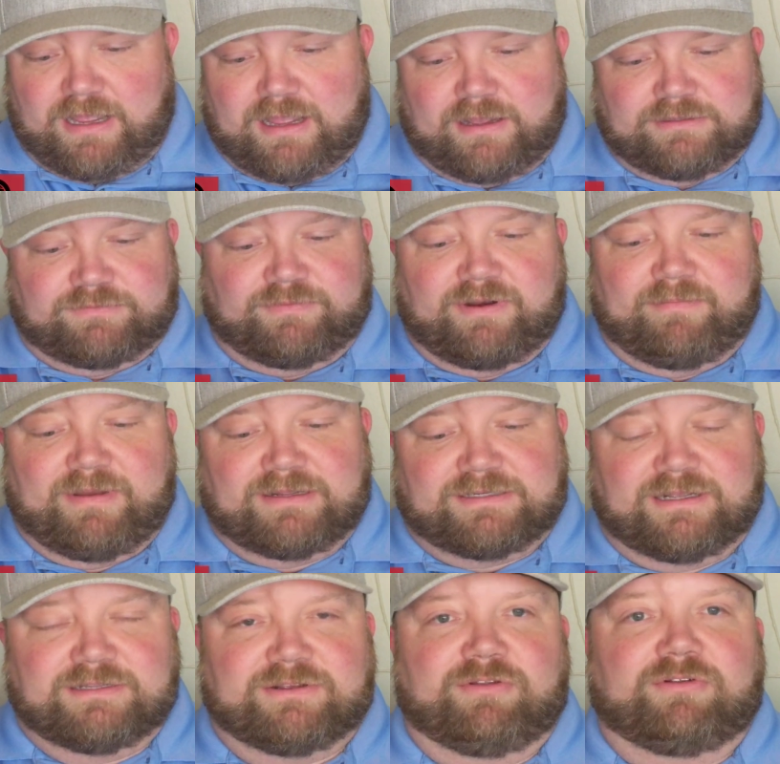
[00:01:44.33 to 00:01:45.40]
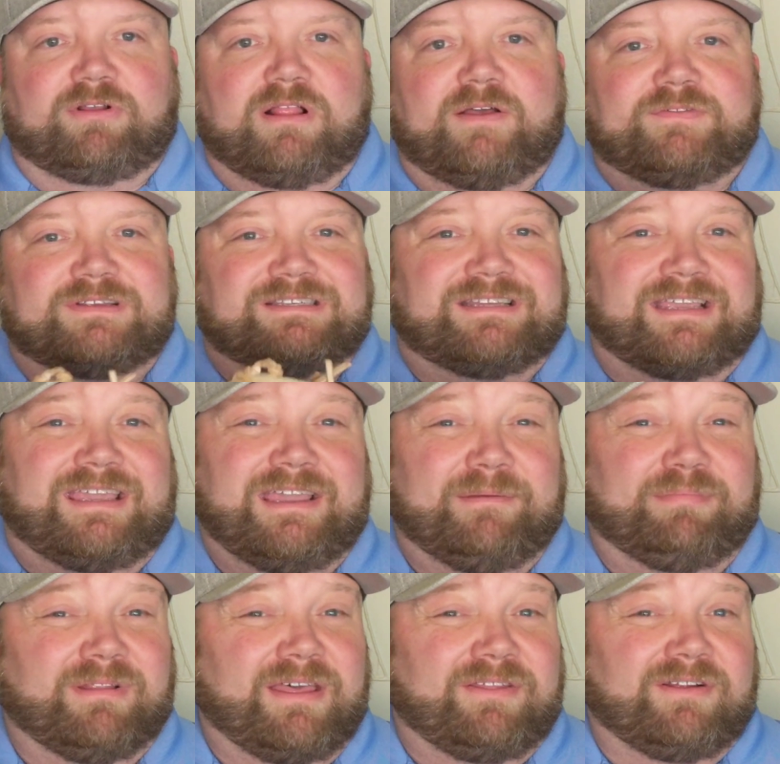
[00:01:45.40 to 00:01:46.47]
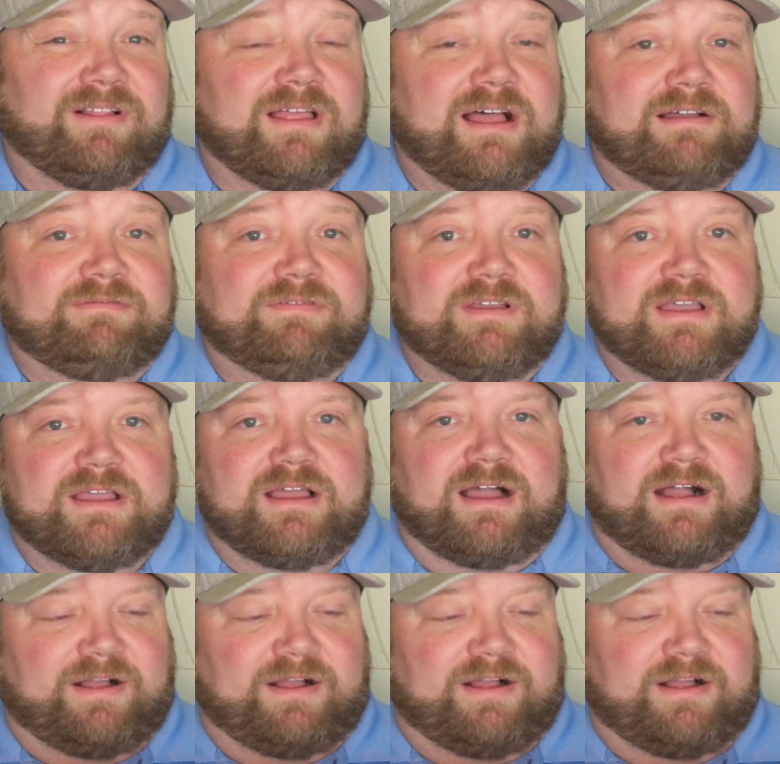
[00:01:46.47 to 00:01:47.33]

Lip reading: is one of my son's older gloves. This is a Kip Leather glove.